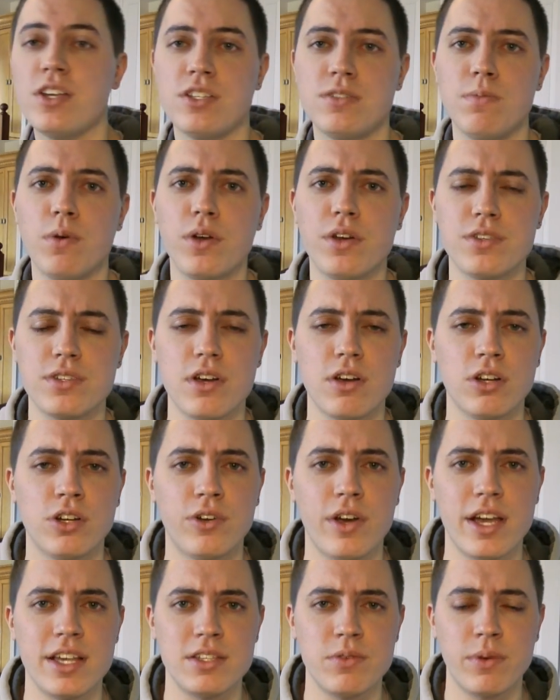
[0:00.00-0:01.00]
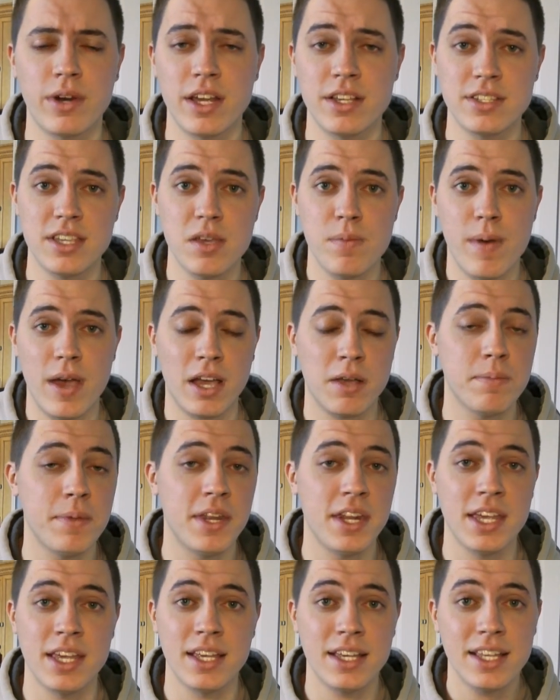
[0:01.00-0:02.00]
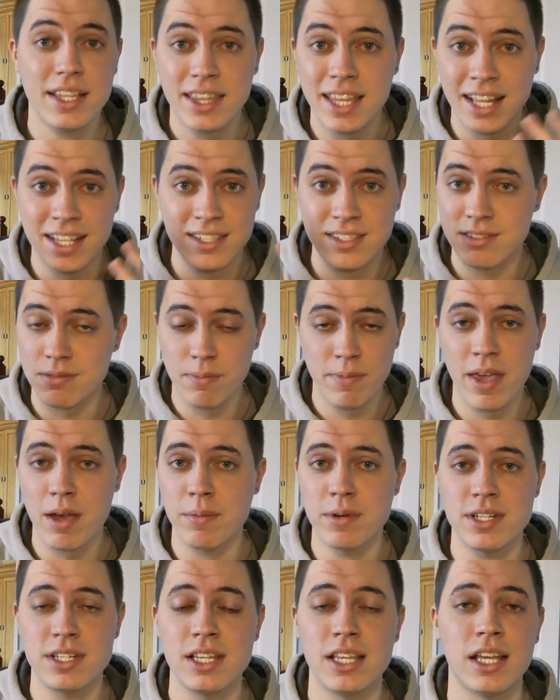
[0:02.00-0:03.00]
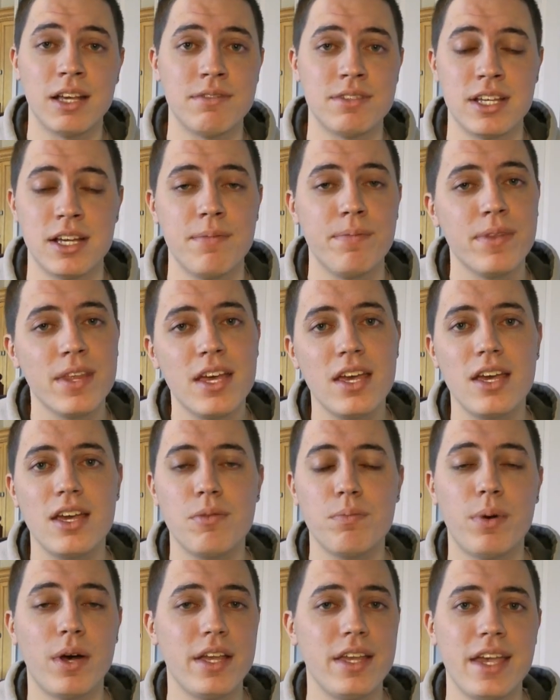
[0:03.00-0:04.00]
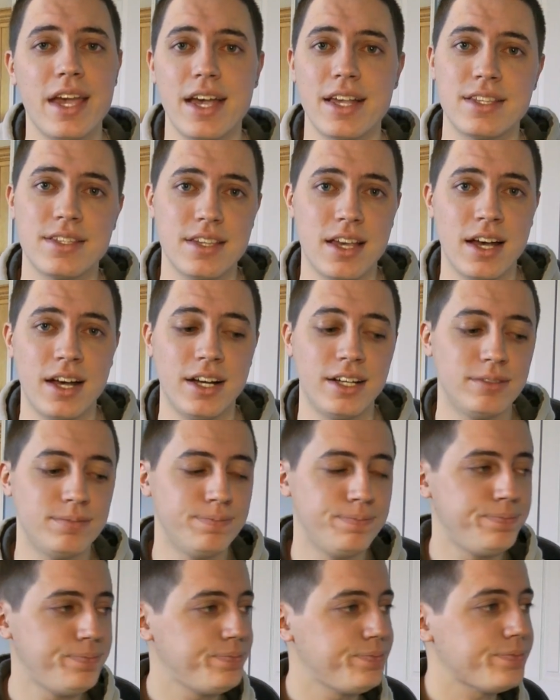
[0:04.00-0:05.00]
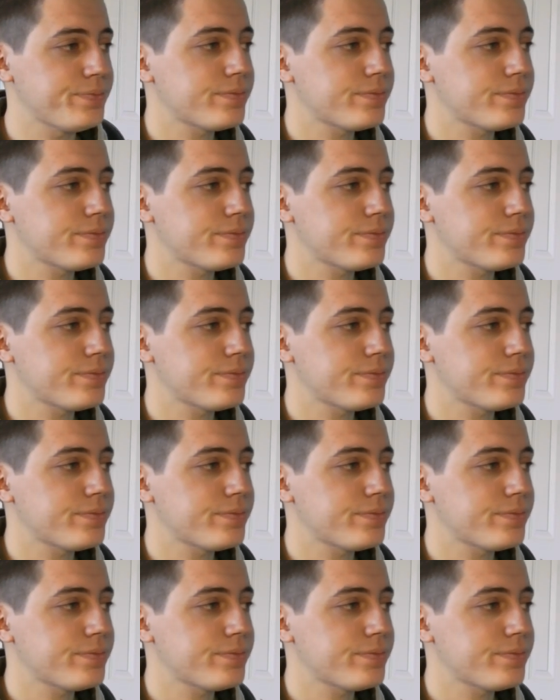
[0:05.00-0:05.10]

Smokey's going crazy when I say Mac Mini. That's how much he loves it. But yes, um,